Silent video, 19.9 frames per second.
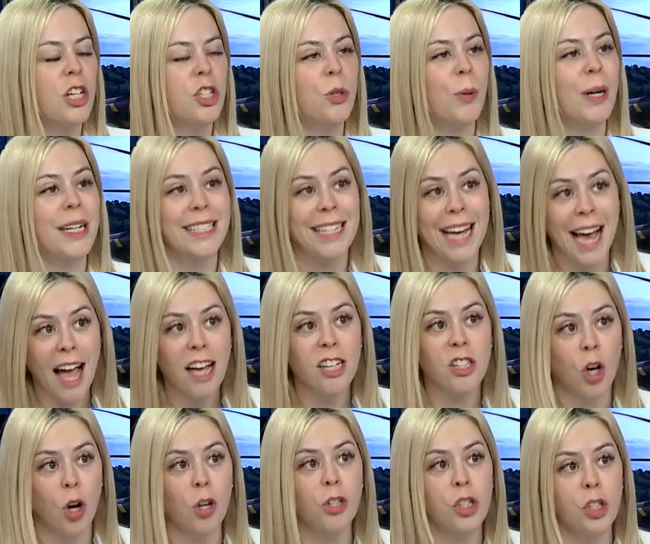to attacks
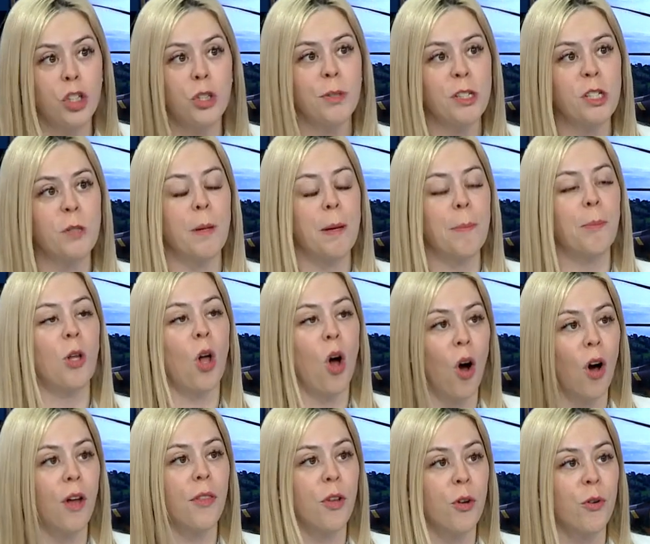on Jewish people
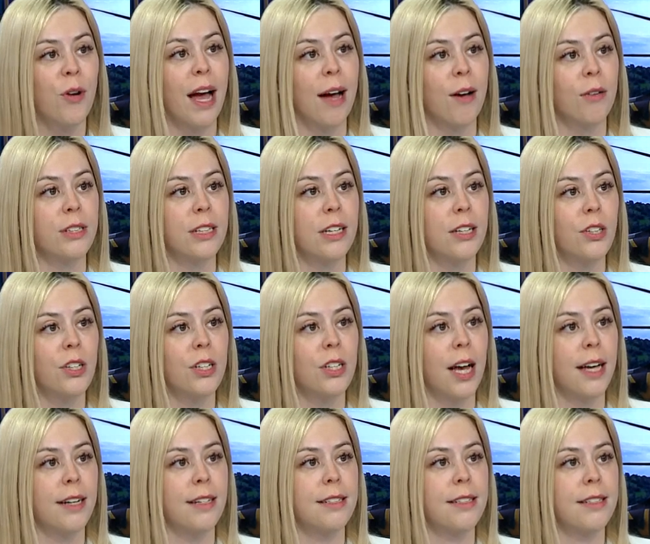on the ground in the
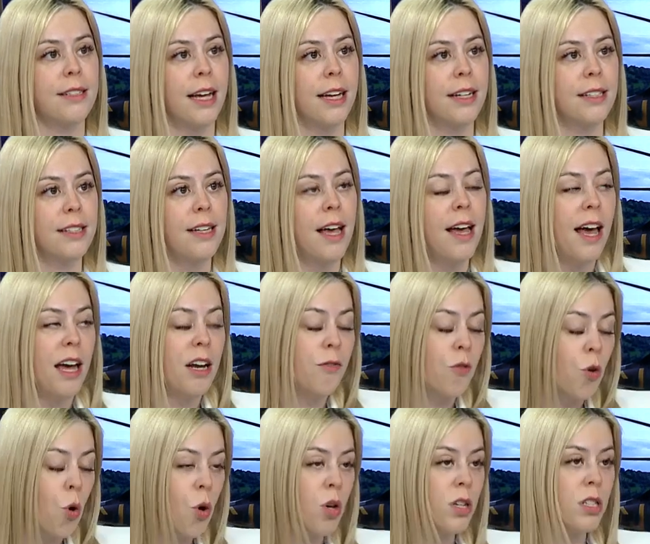United States. And
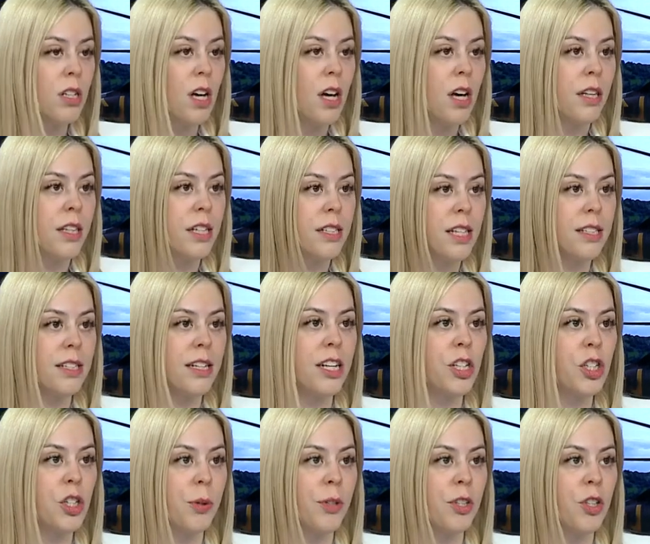of course, this is an
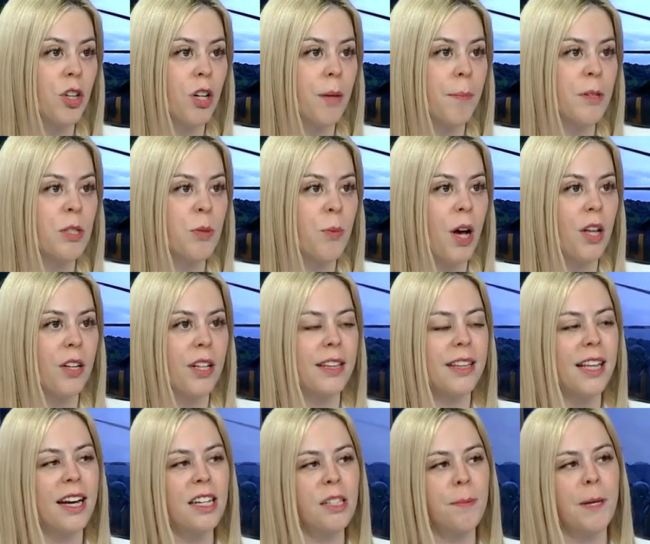issue in Europe as well.
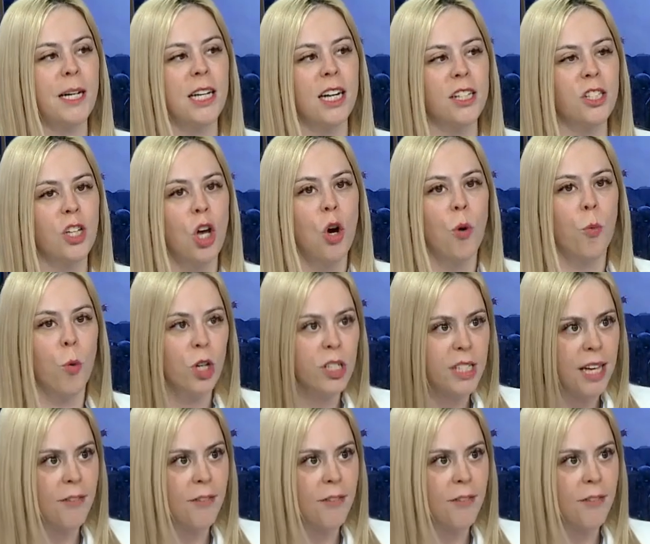And that is because words